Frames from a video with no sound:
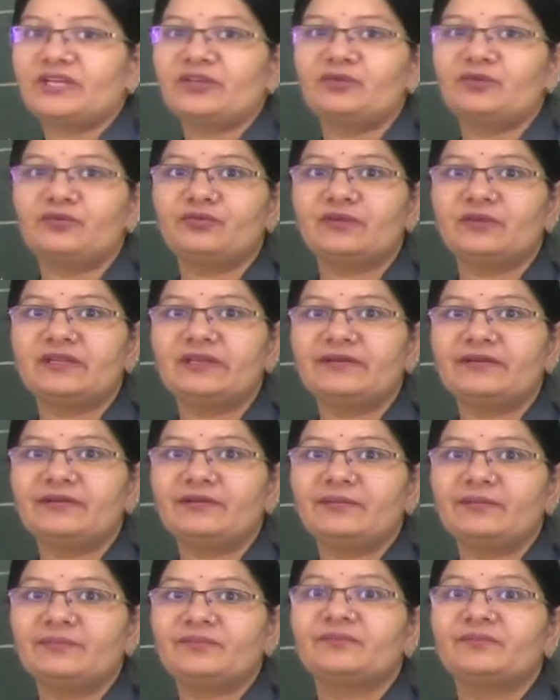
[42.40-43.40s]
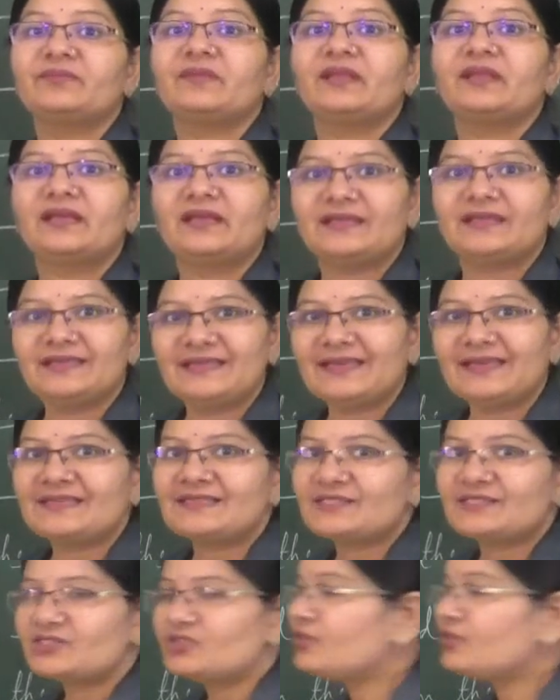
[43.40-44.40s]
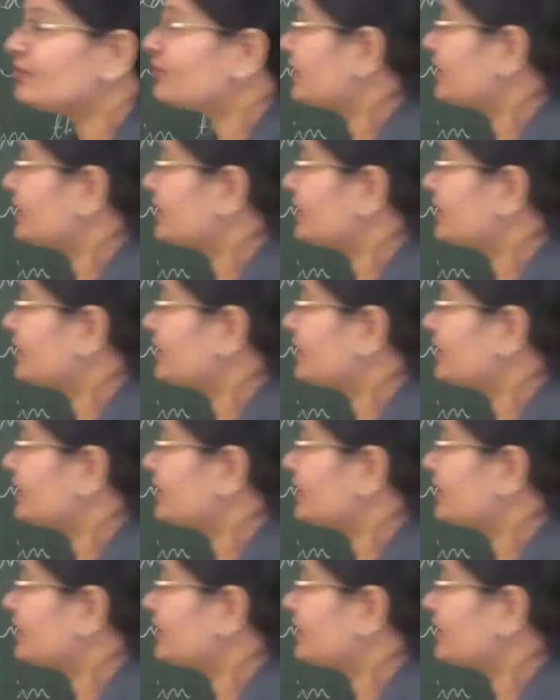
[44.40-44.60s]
can you fill here? Yes, you're